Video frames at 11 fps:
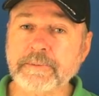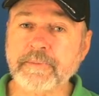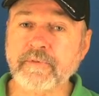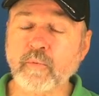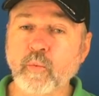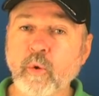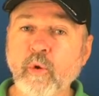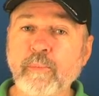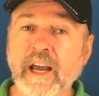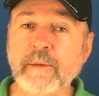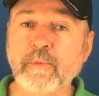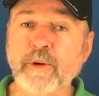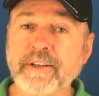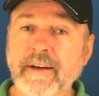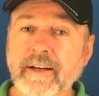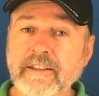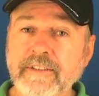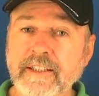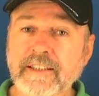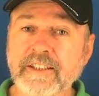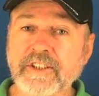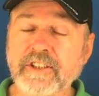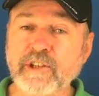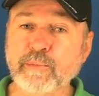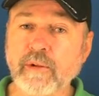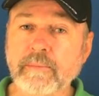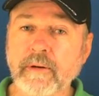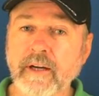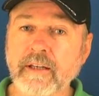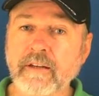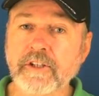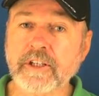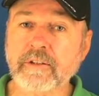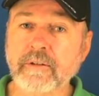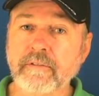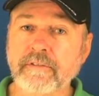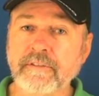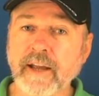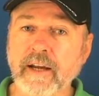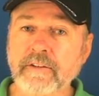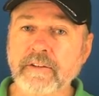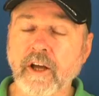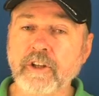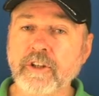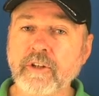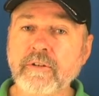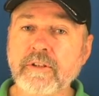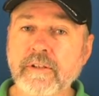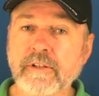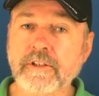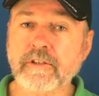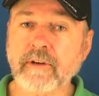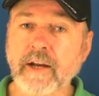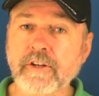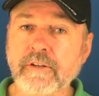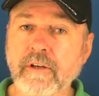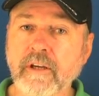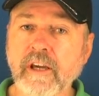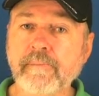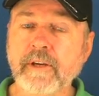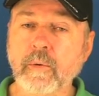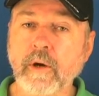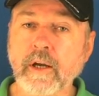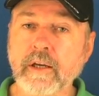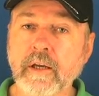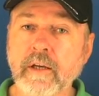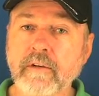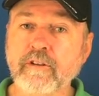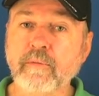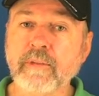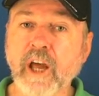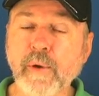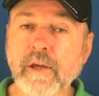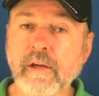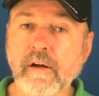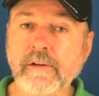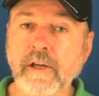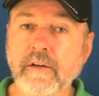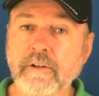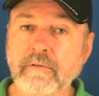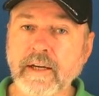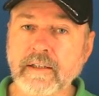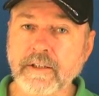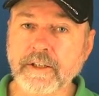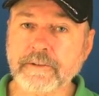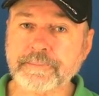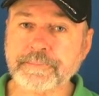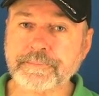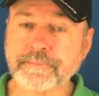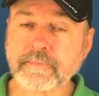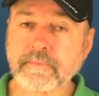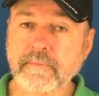uh, wallpapering over this simple biological fact, a huge distraction to keep you away from knowing God directly.